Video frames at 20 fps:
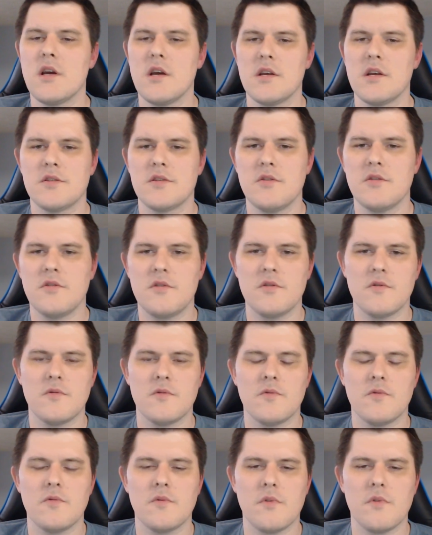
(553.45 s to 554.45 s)
So you
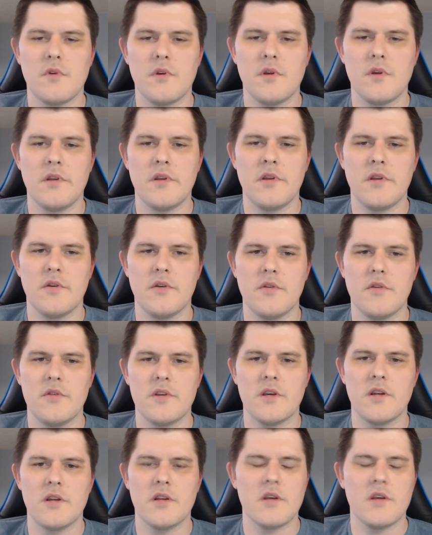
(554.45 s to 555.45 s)
do, you know, you
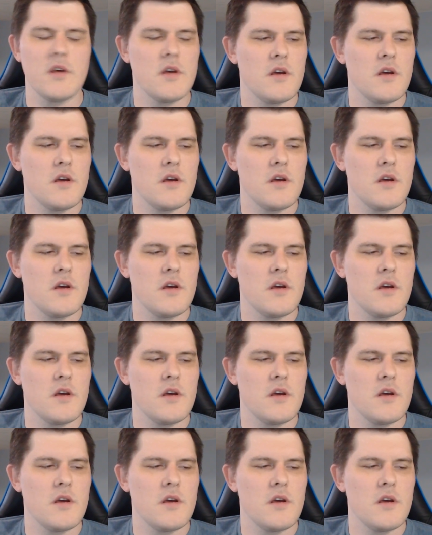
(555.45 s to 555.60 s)
did